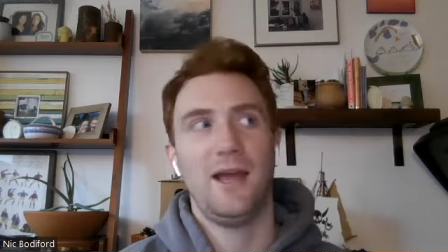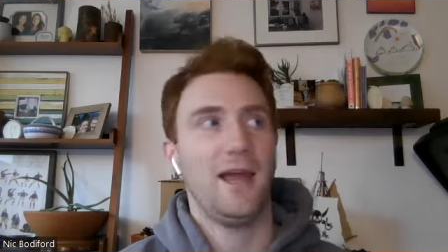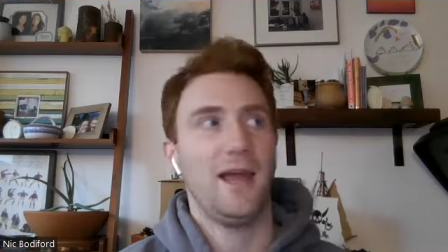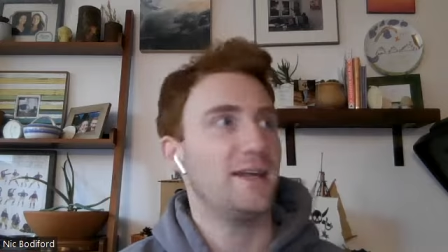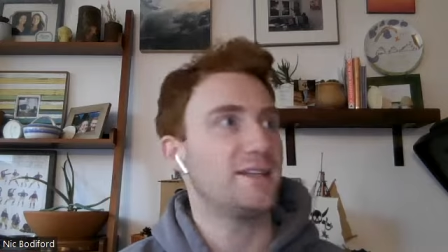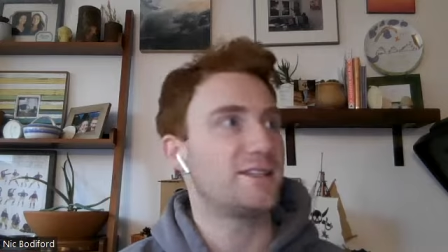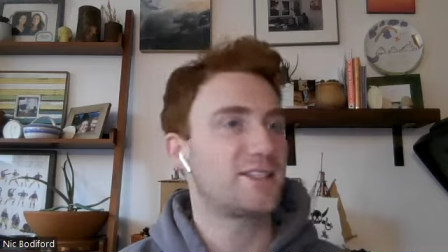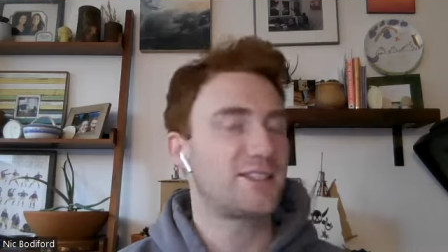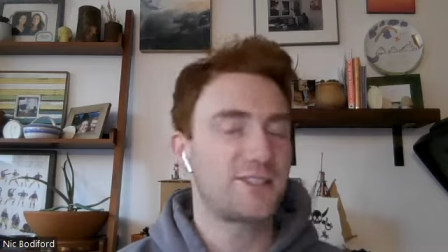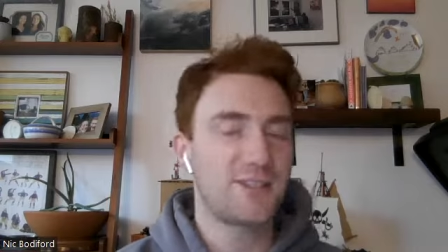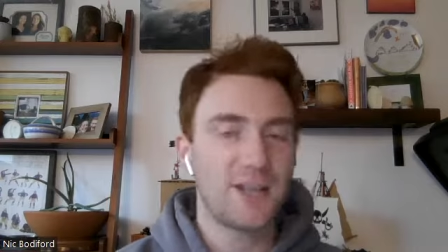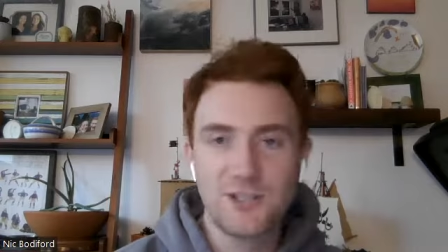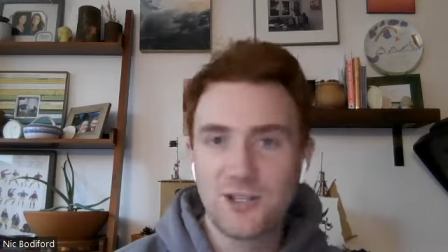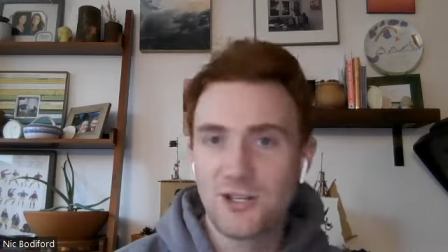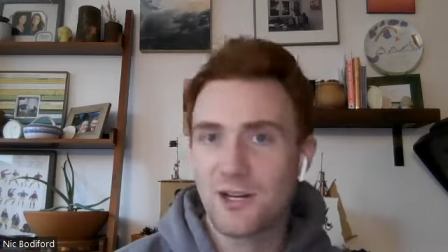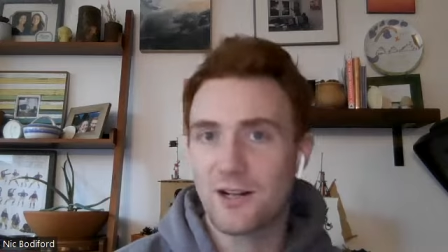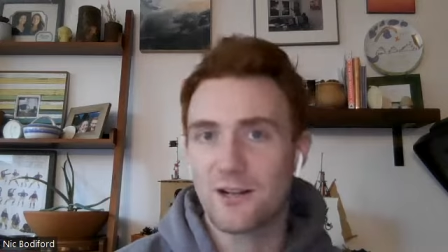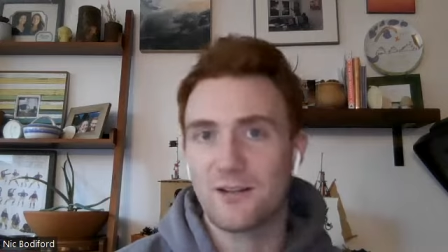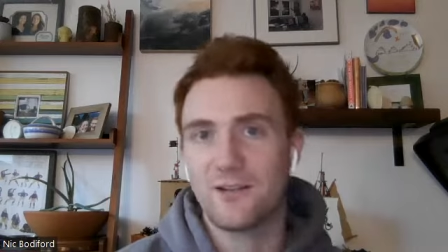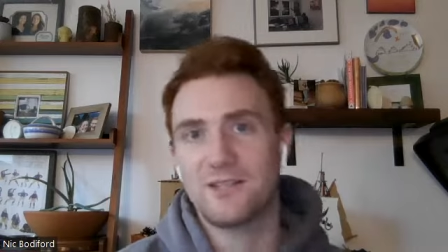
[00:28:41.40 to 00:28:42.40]
it's such
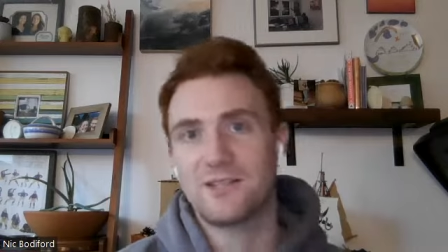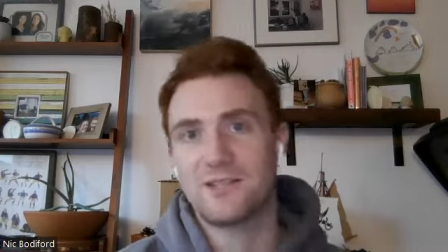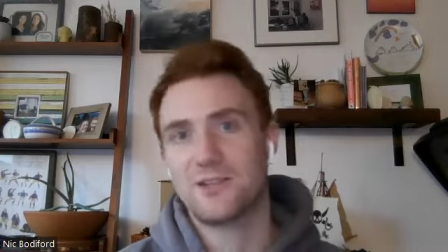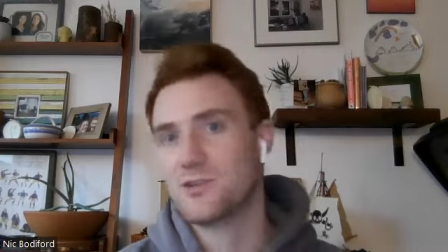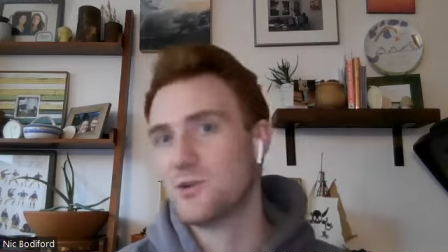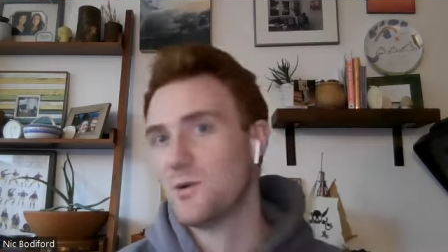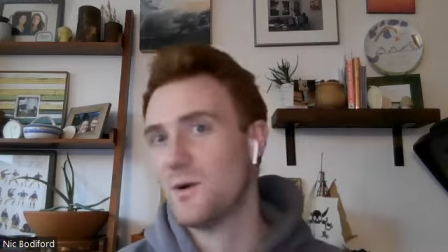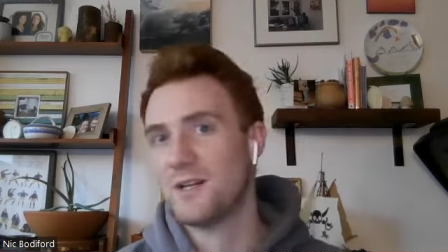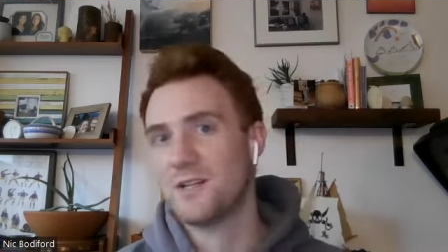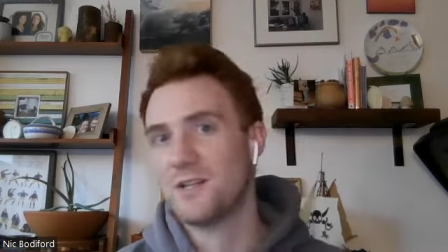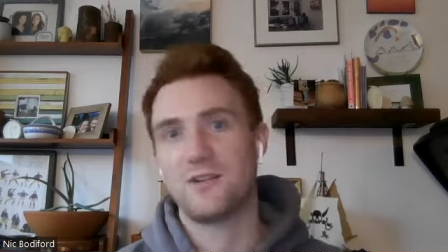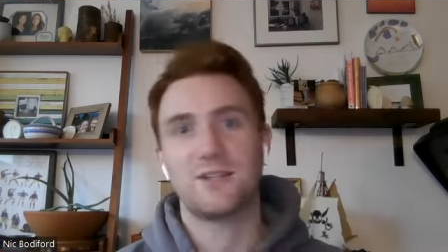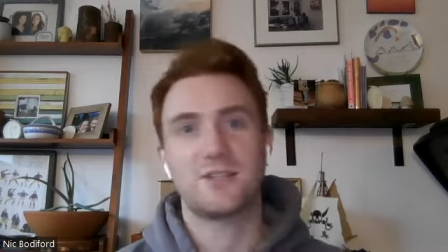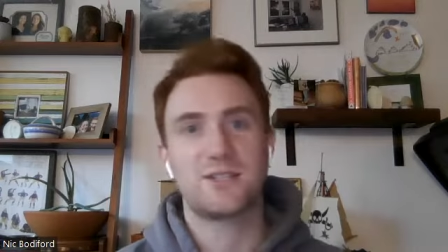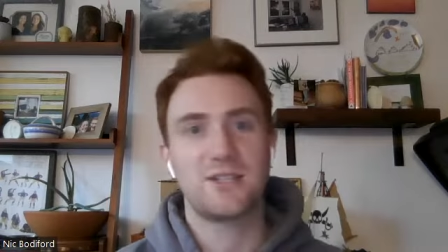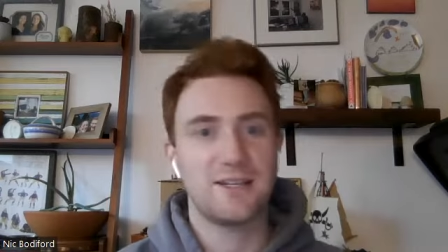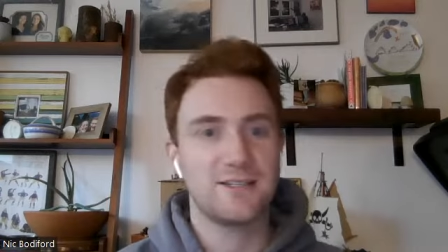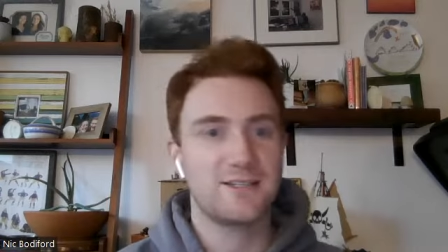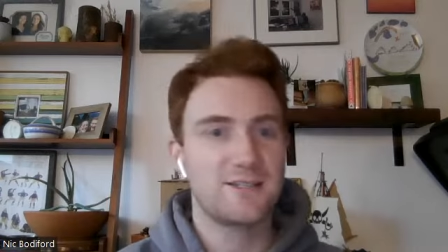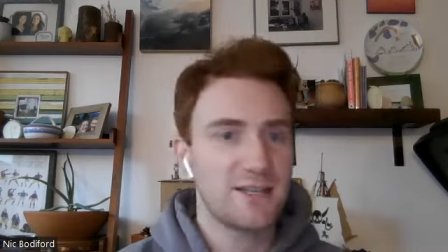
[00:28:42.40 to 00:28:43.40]
an ugly situation.
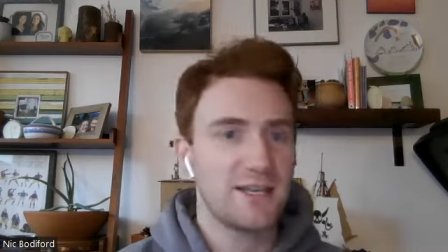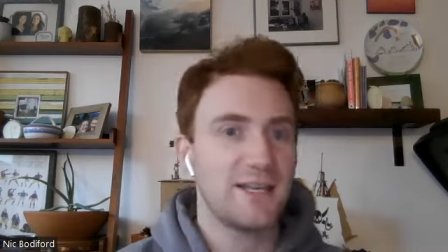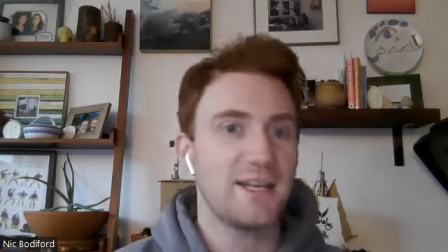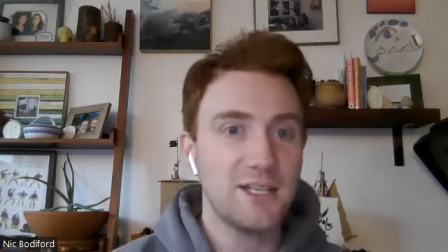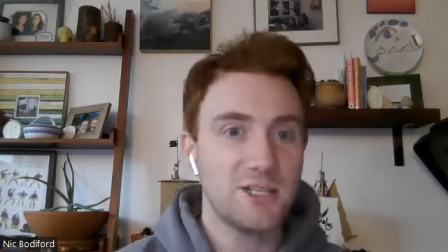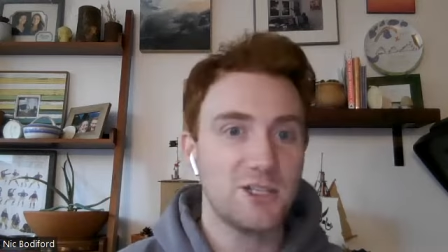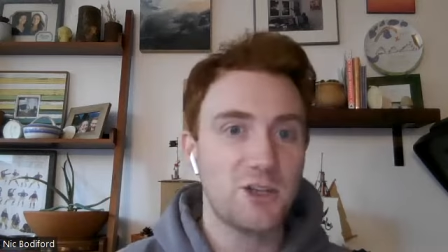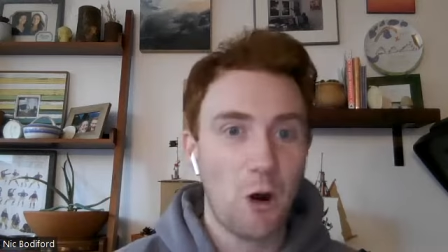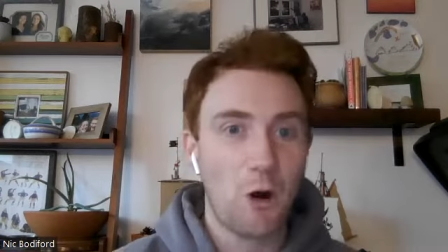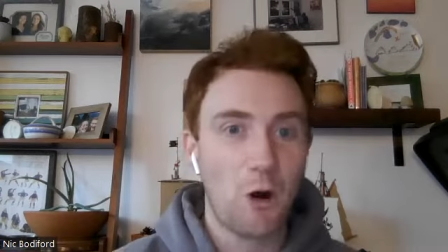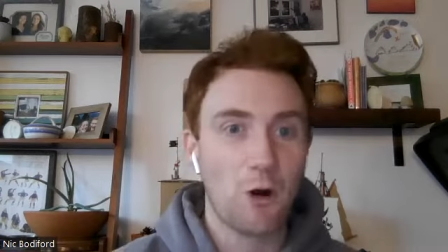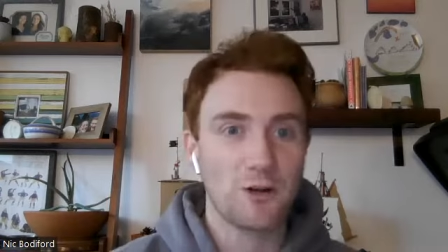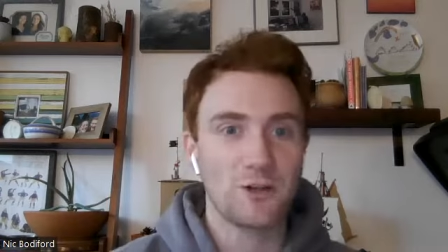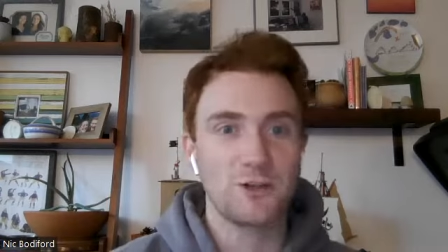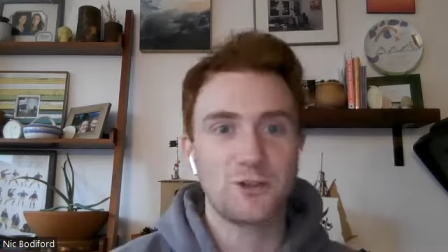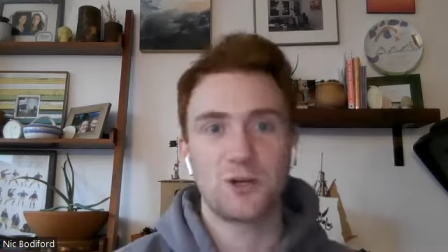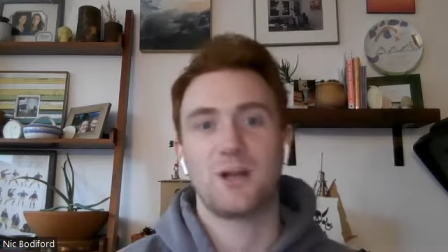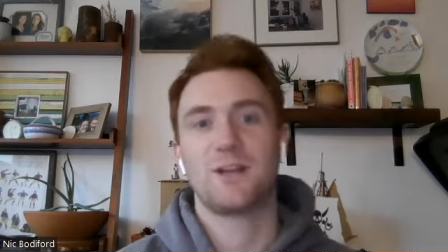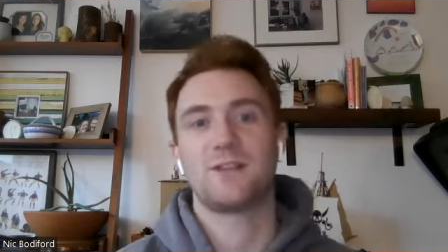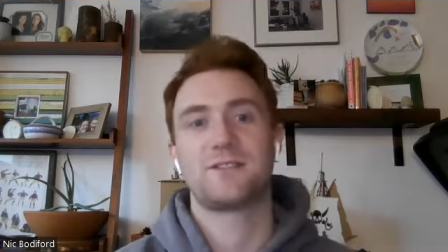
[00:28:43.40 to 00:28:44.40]
It's it's it is hard to
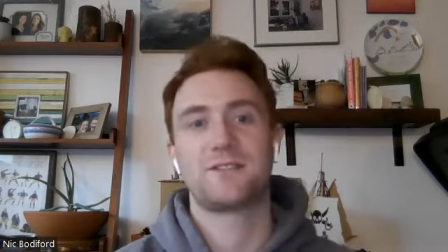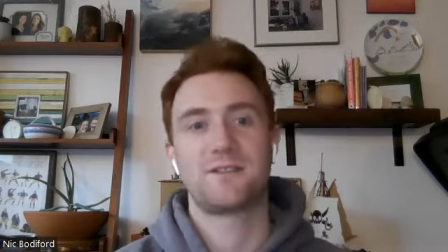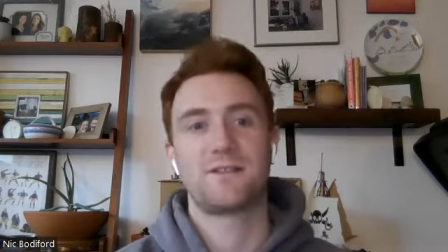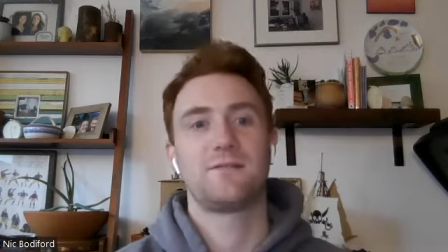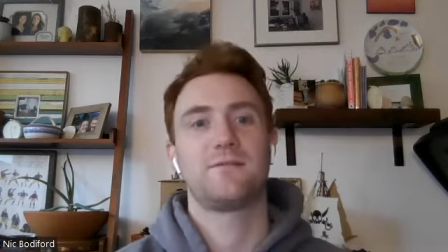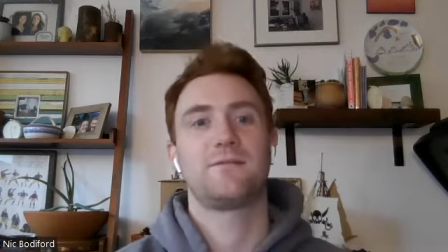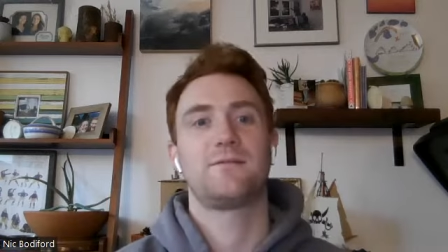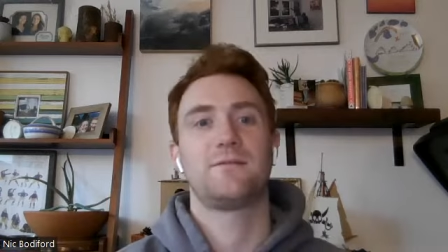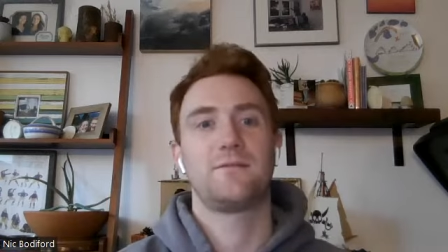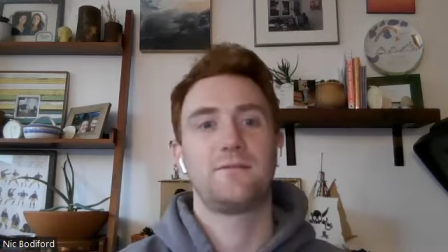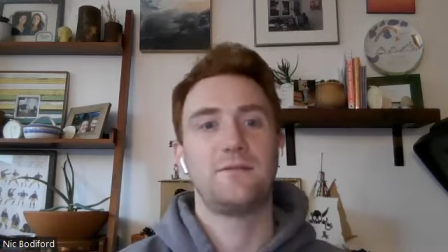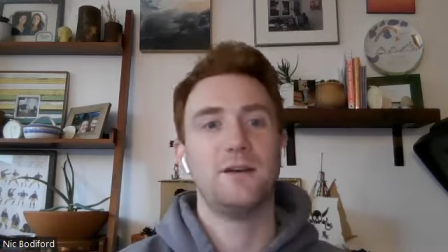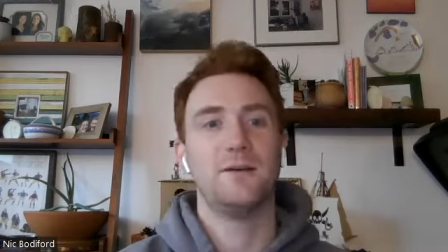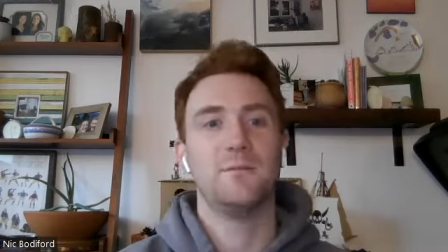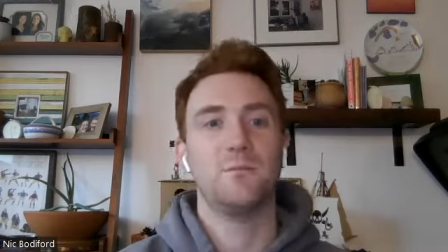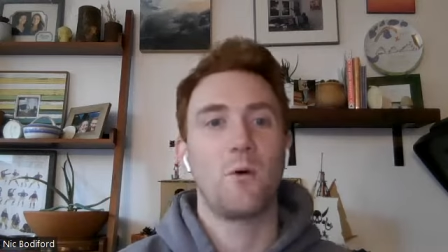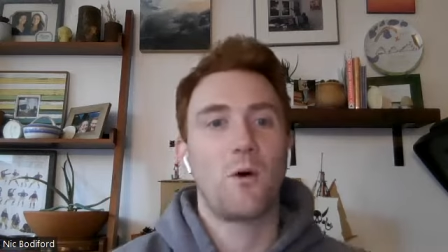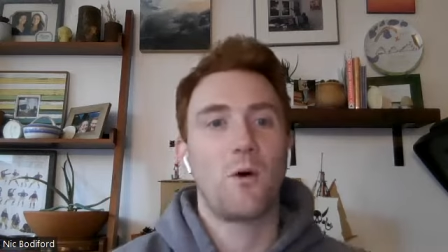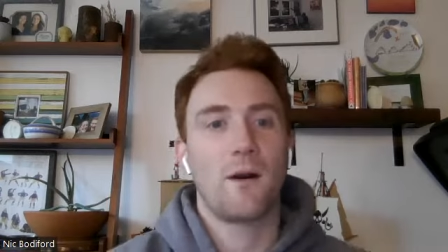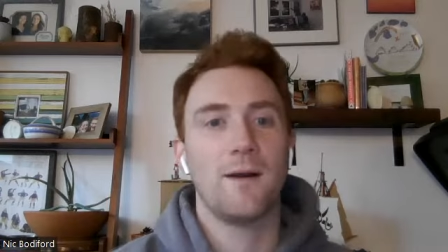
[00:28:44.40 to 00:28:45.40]
trust
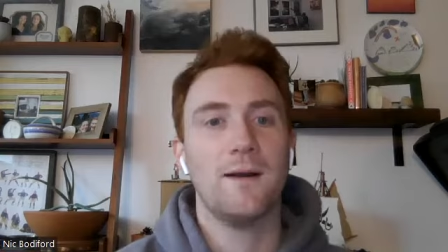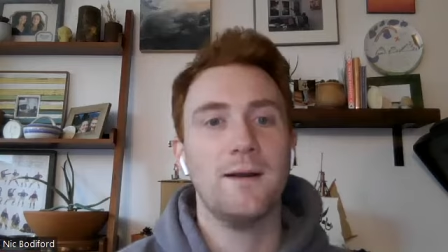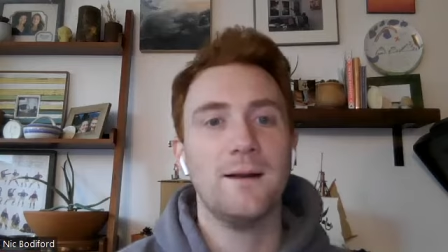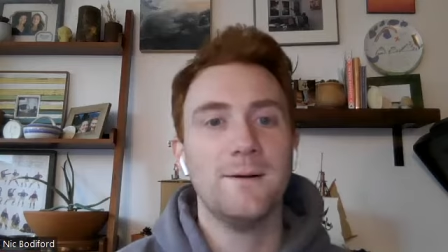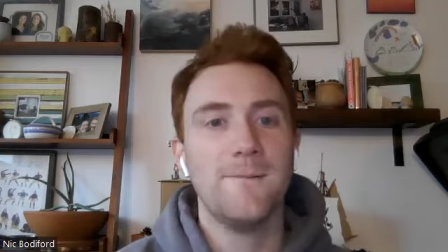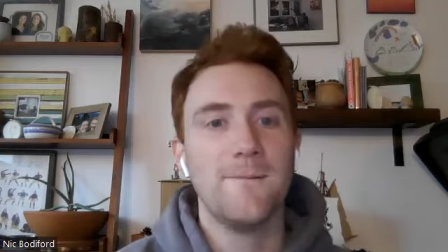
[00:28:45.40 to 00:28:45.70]
Moore.